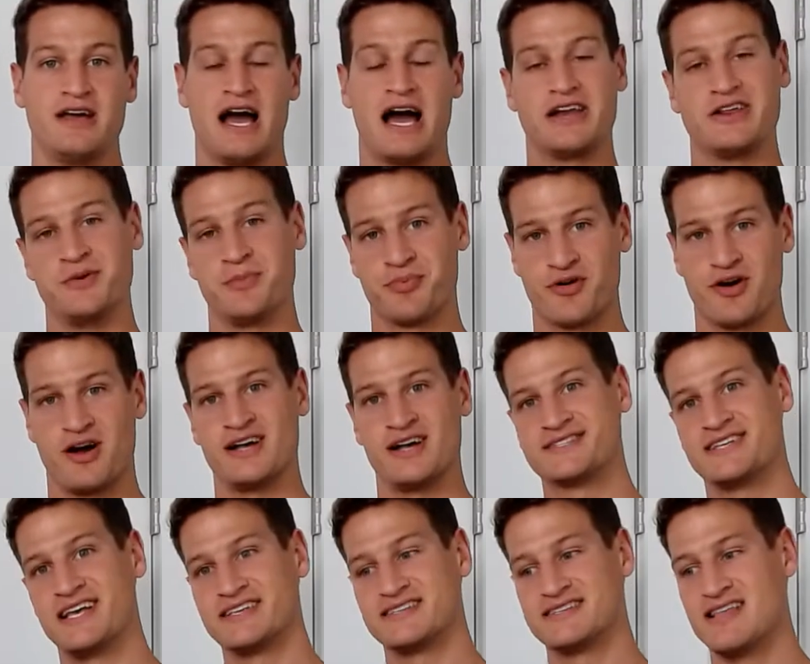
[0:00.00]
How do you
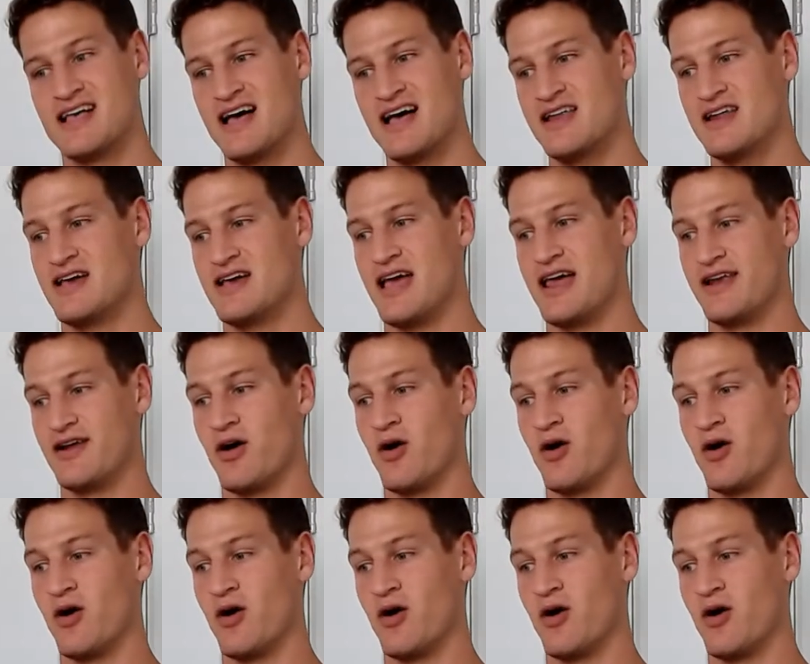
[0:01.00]
process that? And